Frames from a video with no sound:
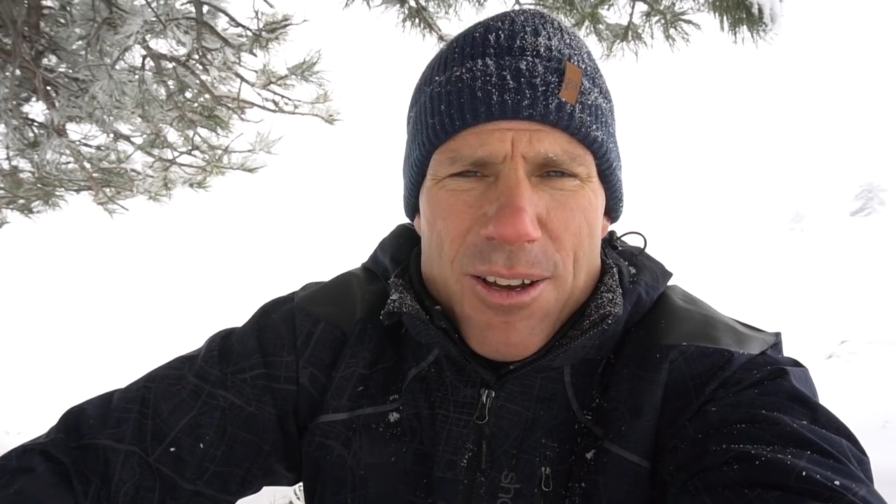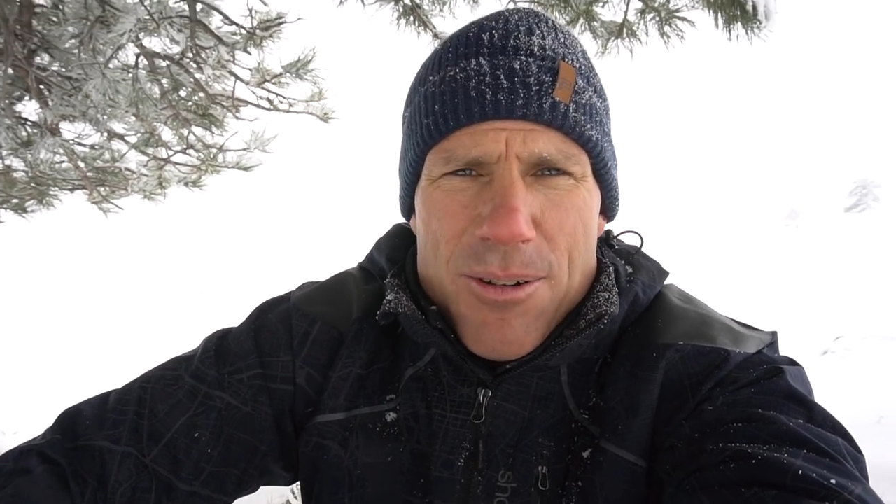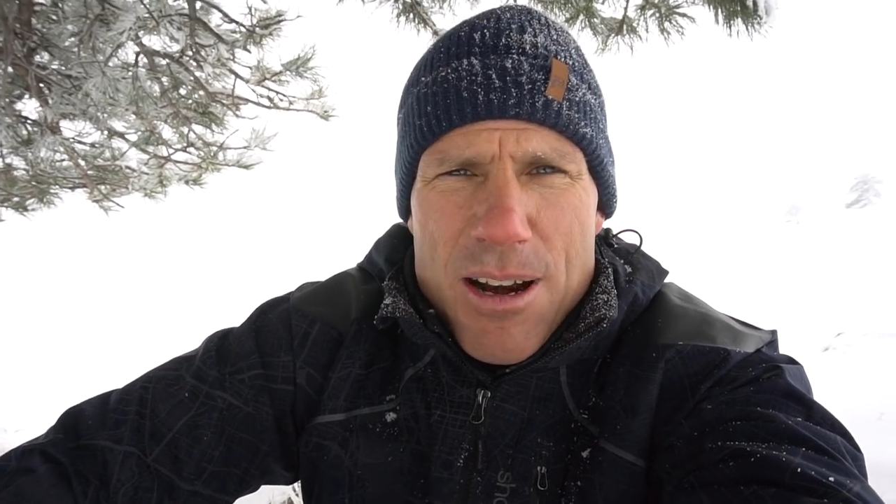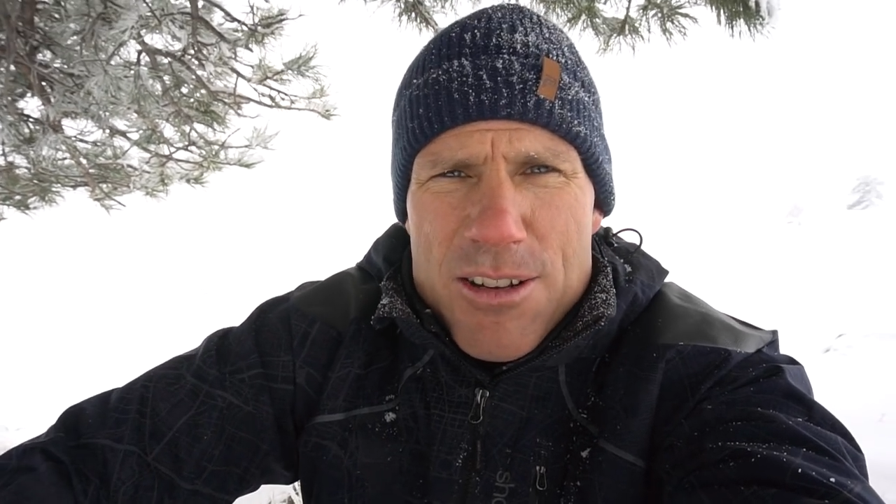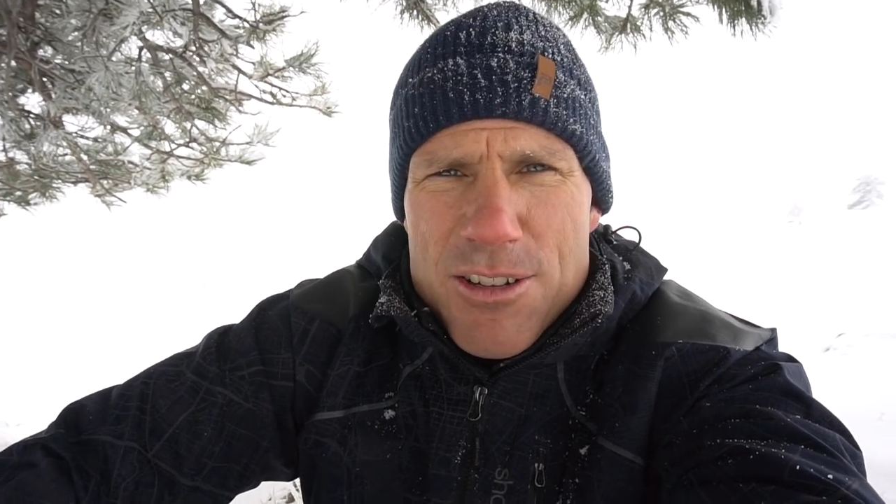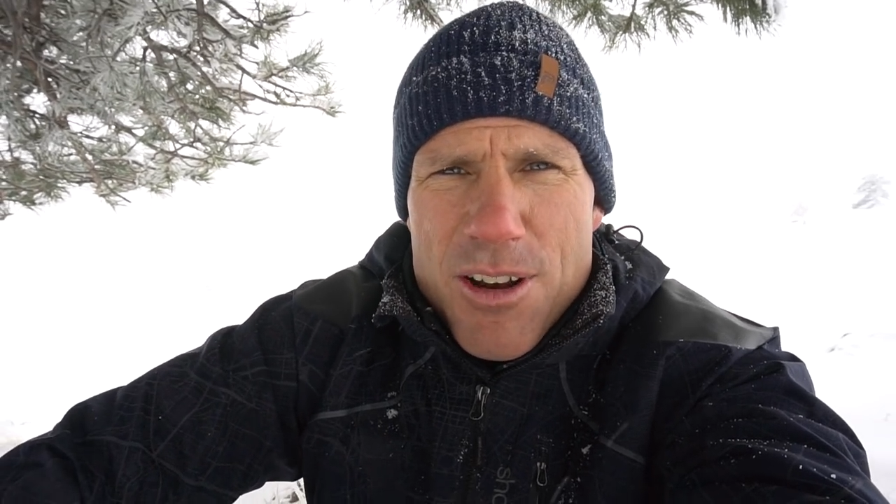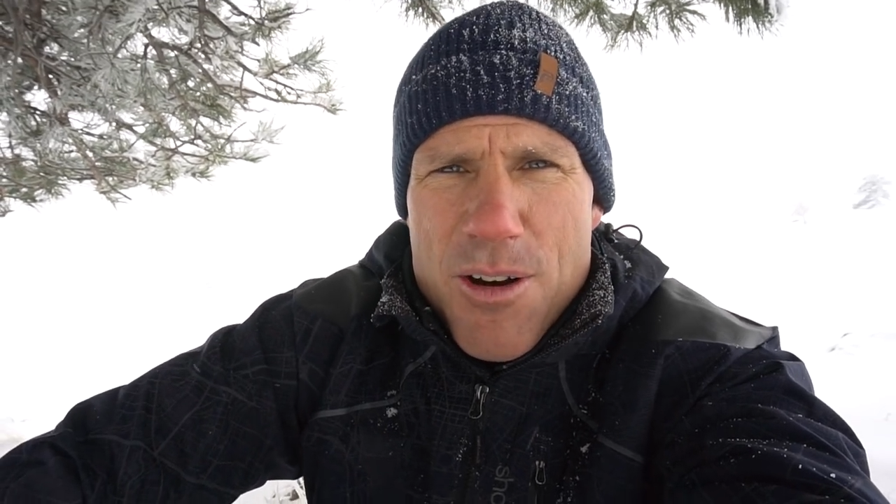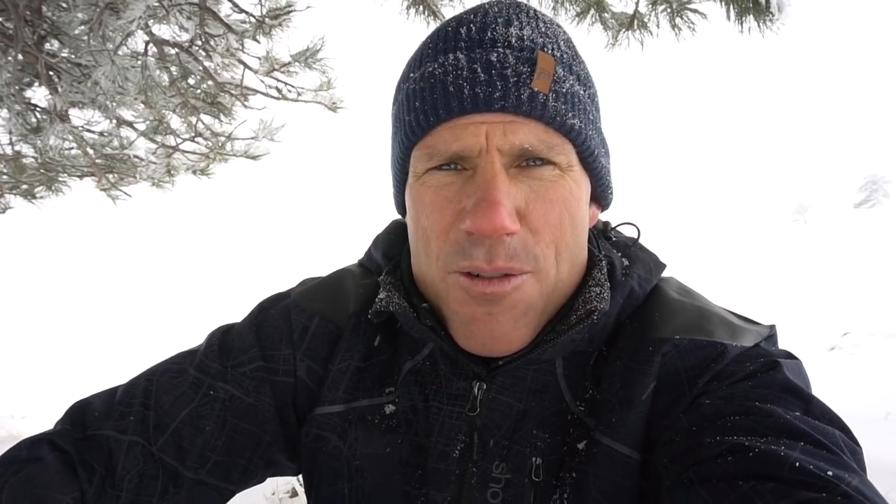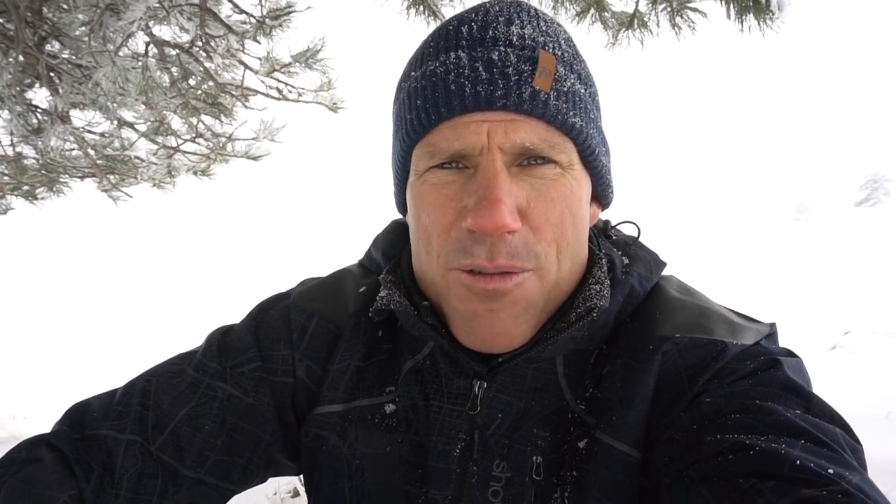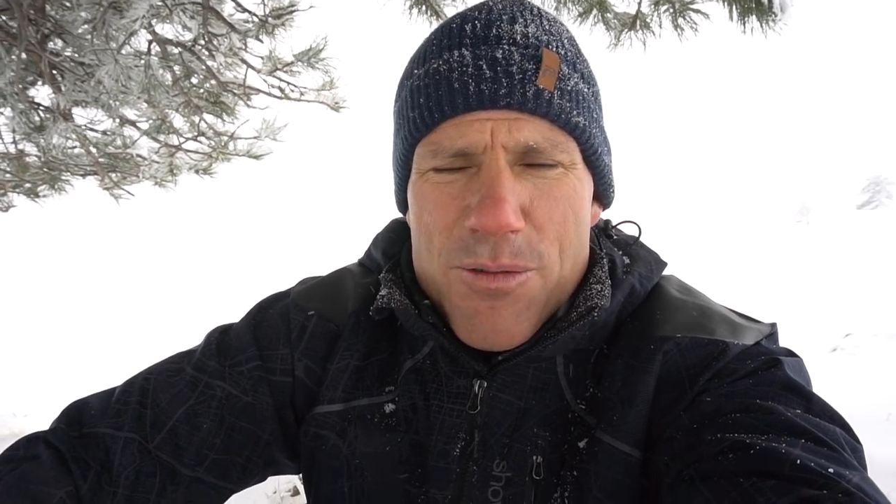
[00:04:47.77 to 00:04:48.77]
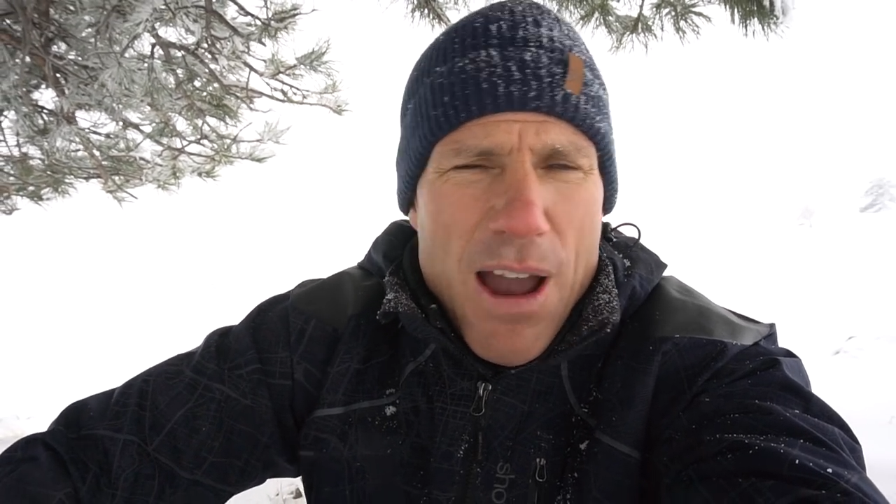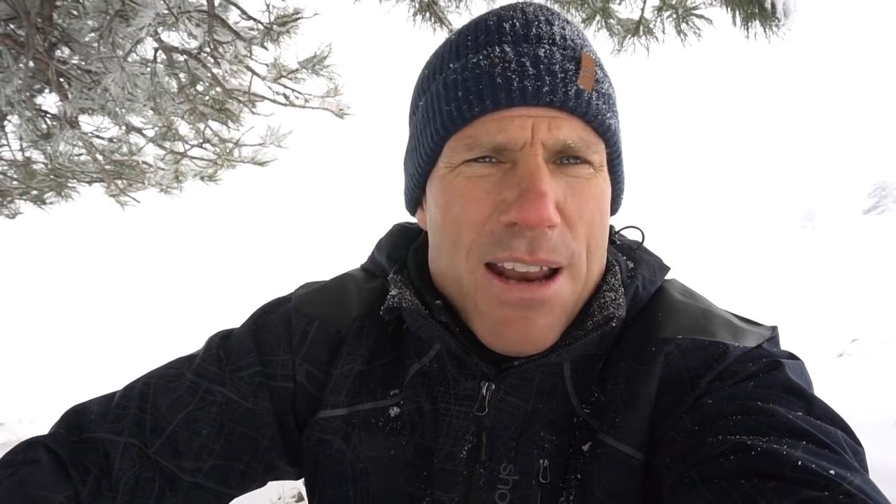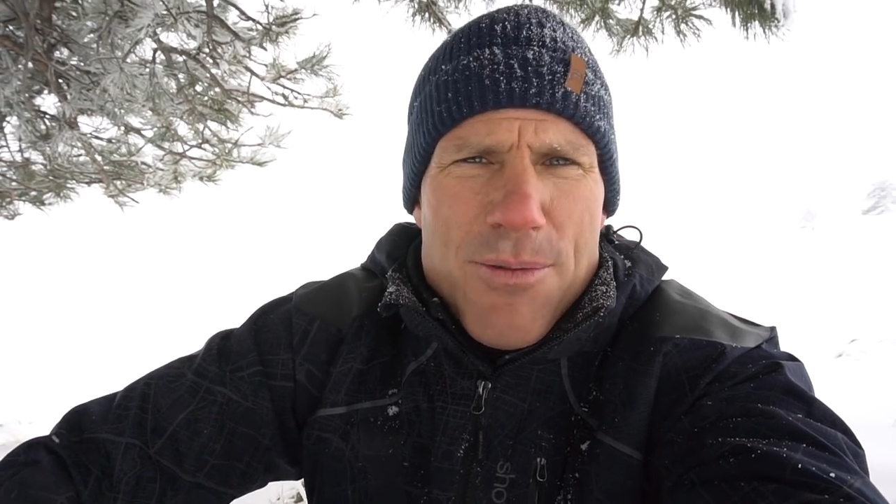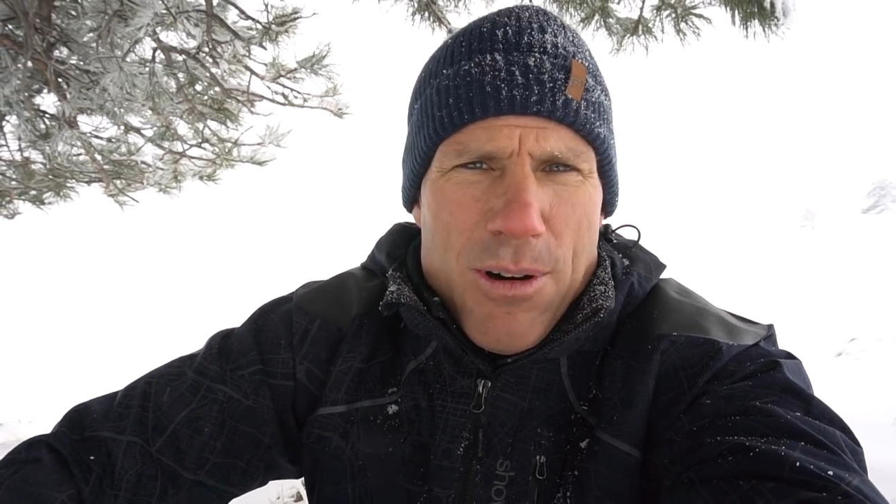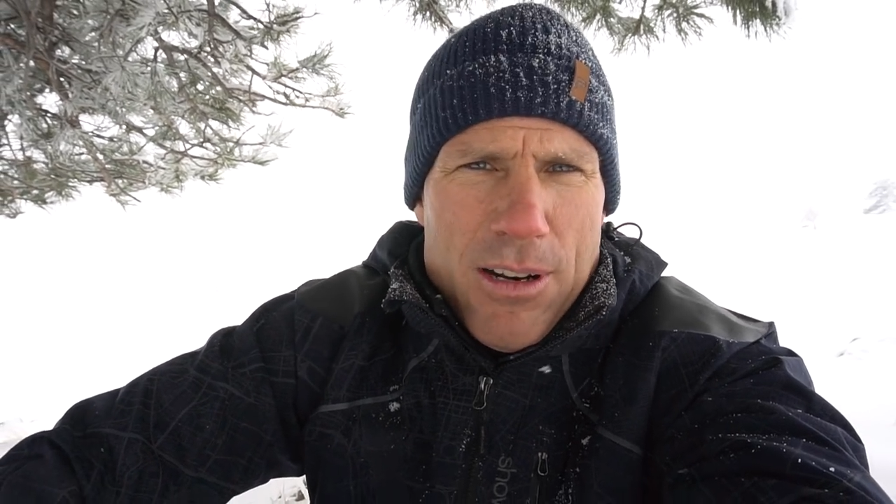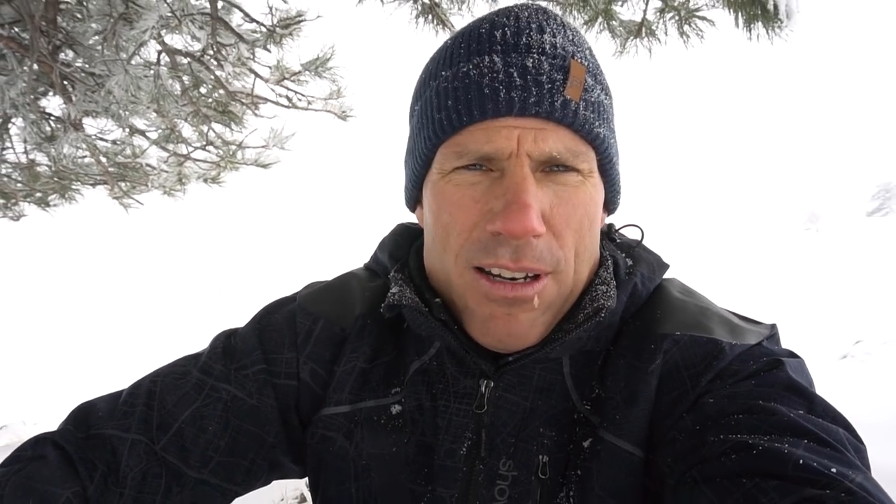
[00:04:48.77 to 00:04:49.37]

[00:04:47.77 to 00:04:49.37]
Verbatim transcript: why don't you go find one?